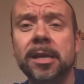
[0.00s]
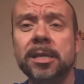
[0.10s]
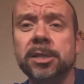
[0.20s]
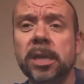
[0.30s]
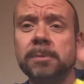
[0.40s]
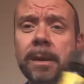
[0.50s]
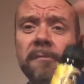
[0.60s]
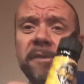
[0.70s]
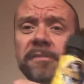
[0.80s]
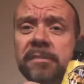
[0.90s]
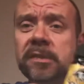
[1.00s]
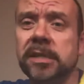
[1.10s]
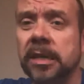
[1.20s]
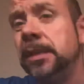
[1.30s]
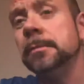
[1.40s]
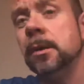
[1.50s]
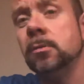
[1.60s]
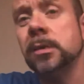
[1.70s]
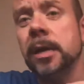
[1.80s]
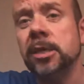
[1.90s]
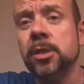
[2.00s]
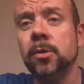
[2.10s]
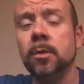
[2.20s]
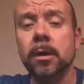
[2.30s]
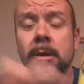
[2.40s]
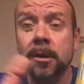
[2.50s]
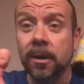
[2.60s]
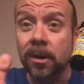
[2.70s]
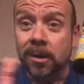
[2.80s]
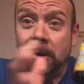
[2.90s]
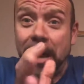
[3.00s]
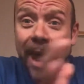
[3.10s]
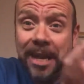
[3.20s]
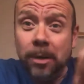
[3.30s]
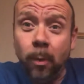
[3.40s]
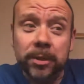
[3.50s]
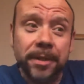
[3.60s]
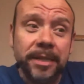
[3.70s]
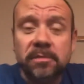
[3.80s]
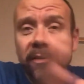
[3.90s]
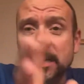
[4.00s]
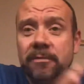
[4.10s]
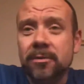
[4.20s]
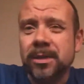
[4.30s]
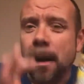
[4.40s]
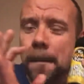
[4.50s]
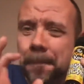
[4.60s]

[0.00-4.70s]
£6.50 for 60 mils gets you any one of these flavours.